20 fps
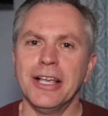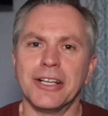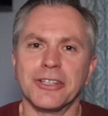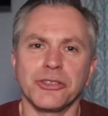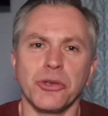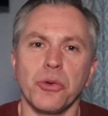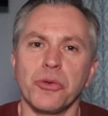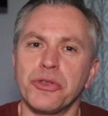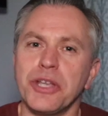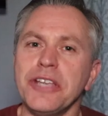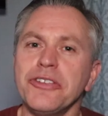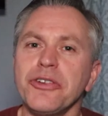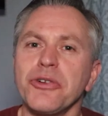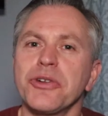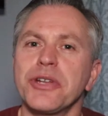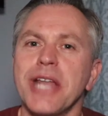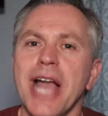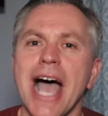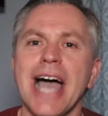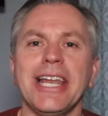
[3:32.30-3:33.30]
So these are
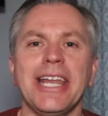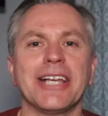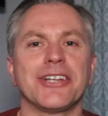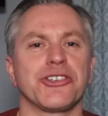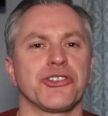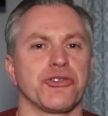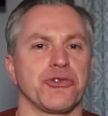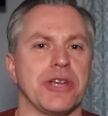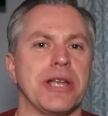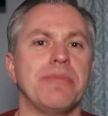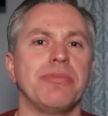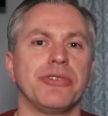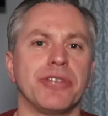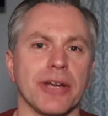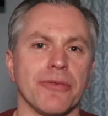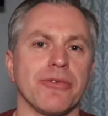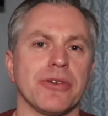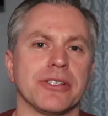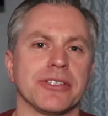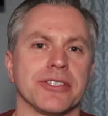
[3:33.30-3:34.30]
not extreme
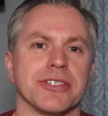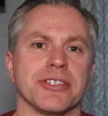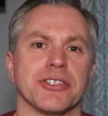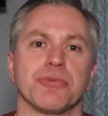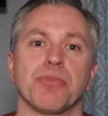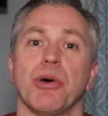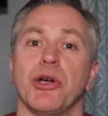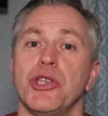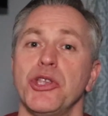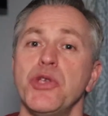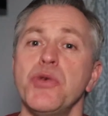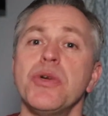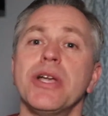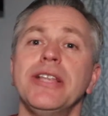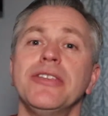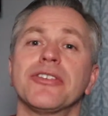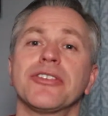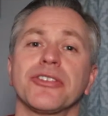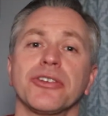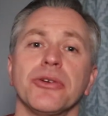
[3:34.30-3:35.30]
differences, but you
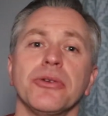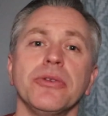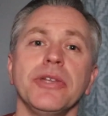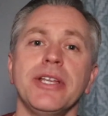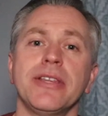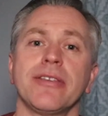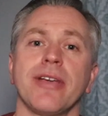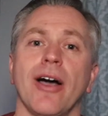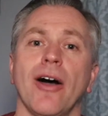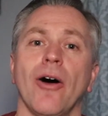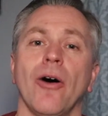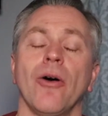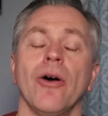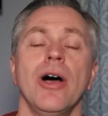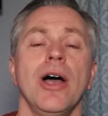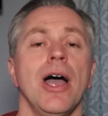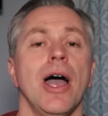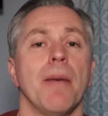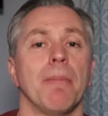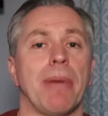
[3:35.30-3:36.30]
can certainly tell
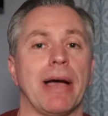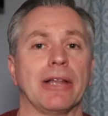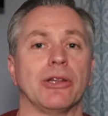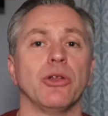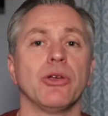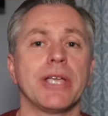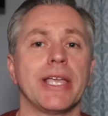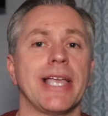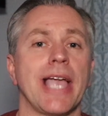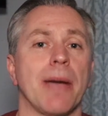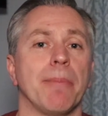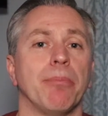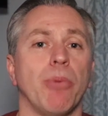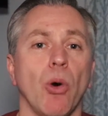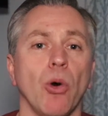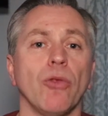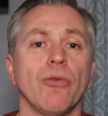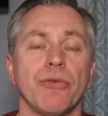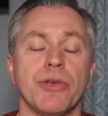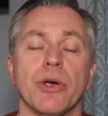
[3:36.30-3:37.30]
by looking at
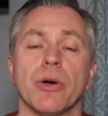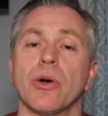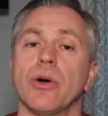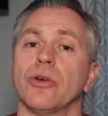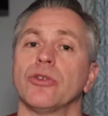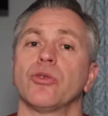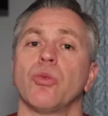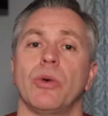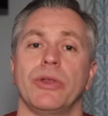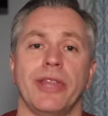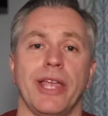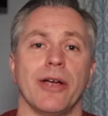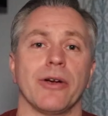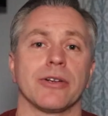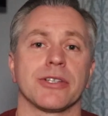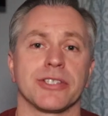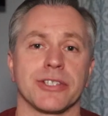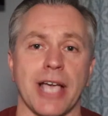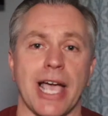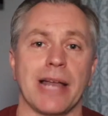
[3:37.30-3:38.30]
both vehicles when they
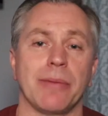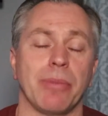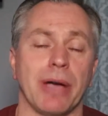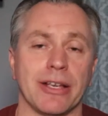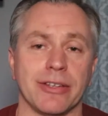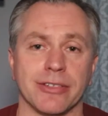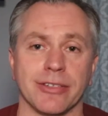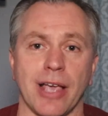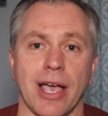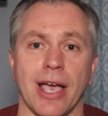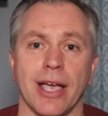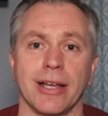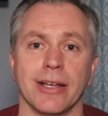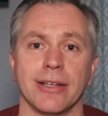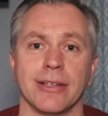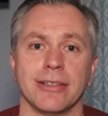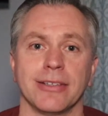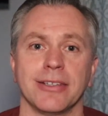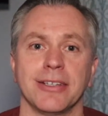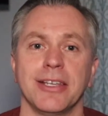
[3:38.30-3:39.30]
are side by side.
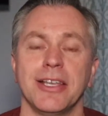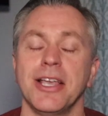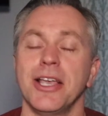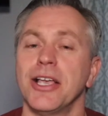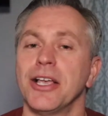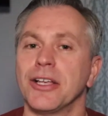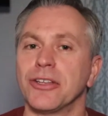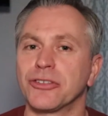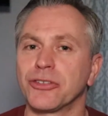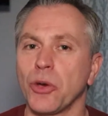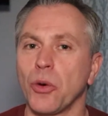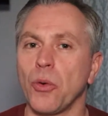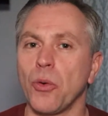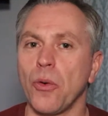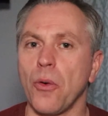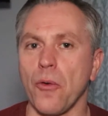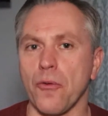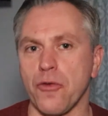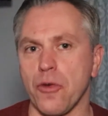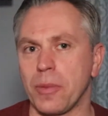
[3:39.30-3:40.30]

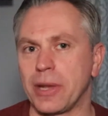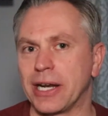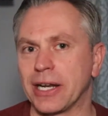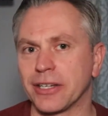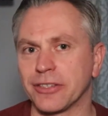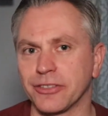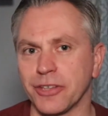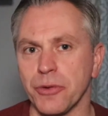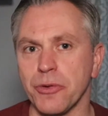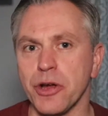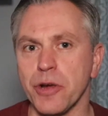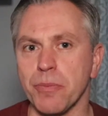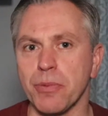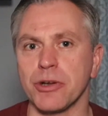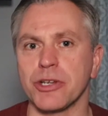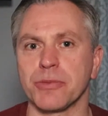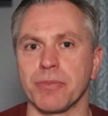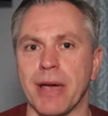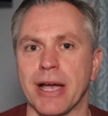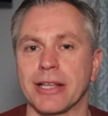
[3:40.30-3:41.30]
So from an exterior
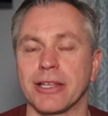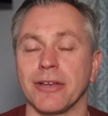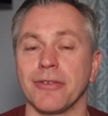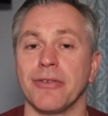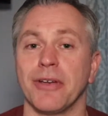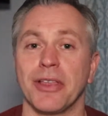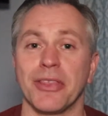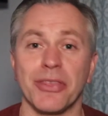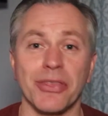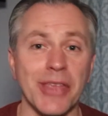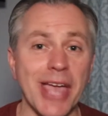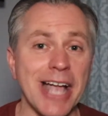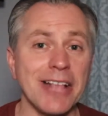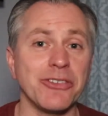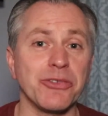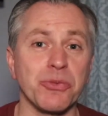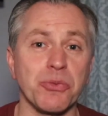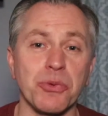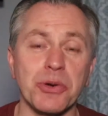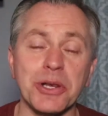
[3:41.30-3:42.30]
perspective,
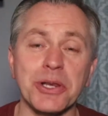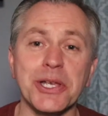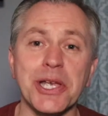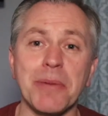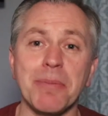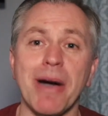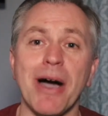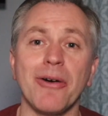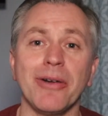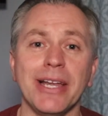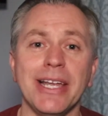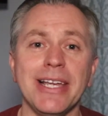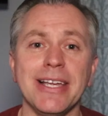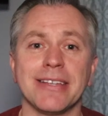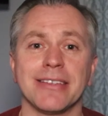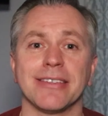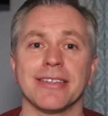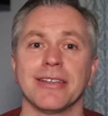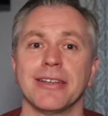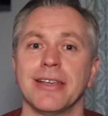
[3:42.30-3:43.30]
that's really about
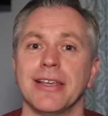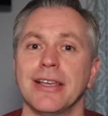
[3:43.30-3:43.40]
it.